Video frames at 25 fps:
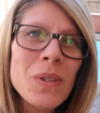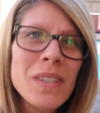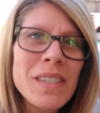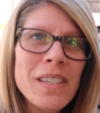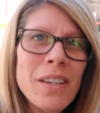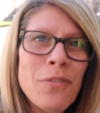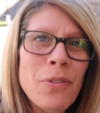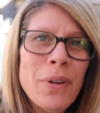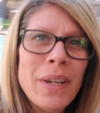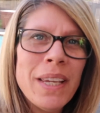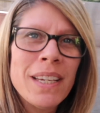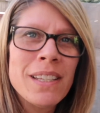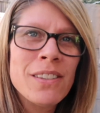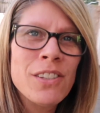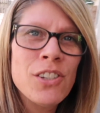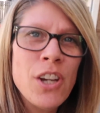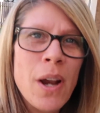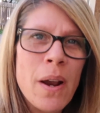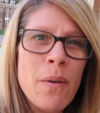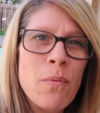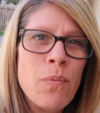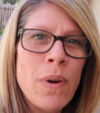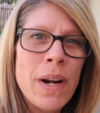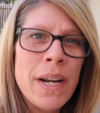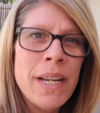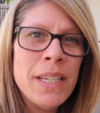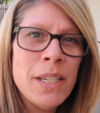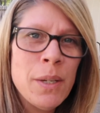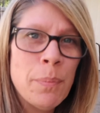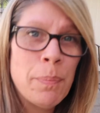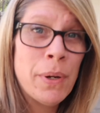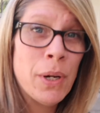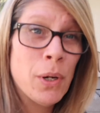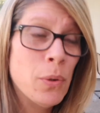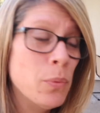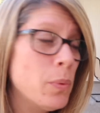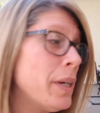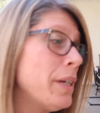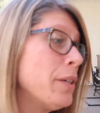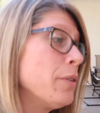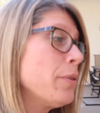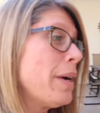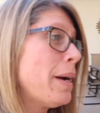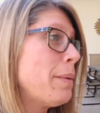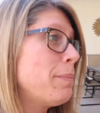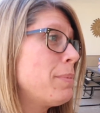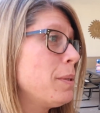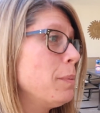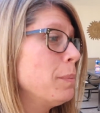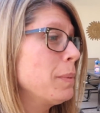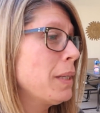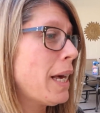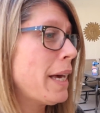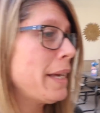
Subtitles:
we'll see if we can run into Pier 1 and grab some